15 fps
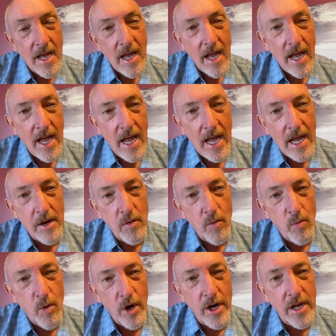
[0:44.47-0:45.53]
And
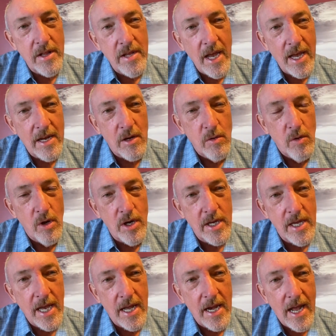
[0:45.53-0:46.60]
we're going to take a look
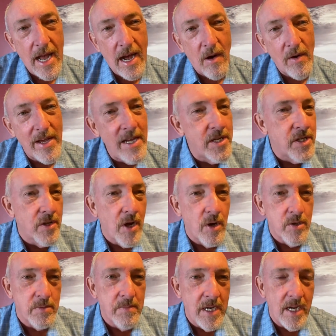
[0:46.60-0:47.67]
at how each of
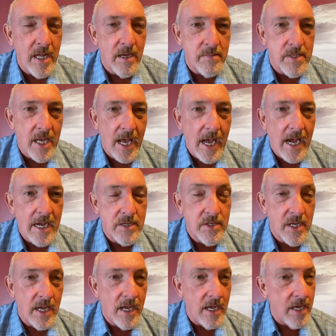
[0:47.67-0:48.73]
those mediums has
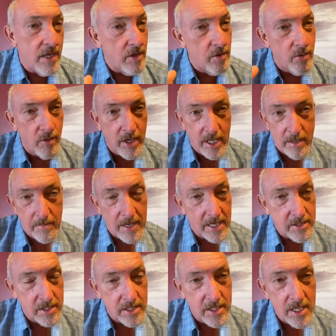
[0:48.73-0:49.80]
a unique
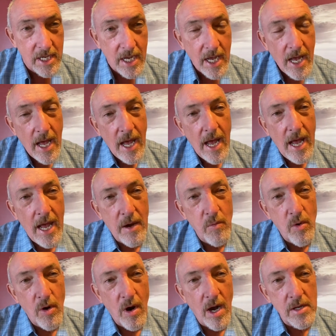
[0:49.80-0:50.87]
message. And
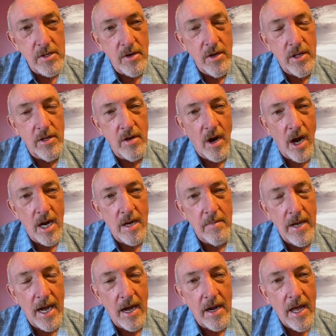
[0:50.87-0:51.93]
we're also going to talk
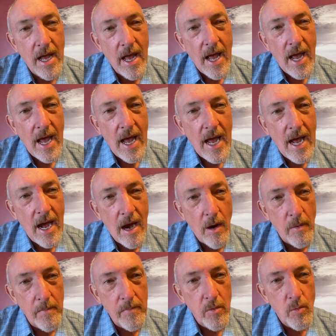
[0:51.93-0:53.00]
about
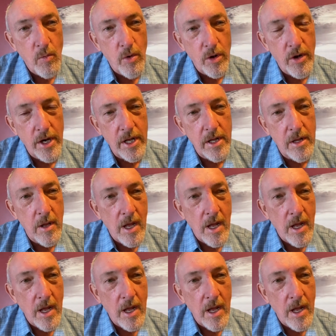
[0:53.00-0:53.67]
how we're going to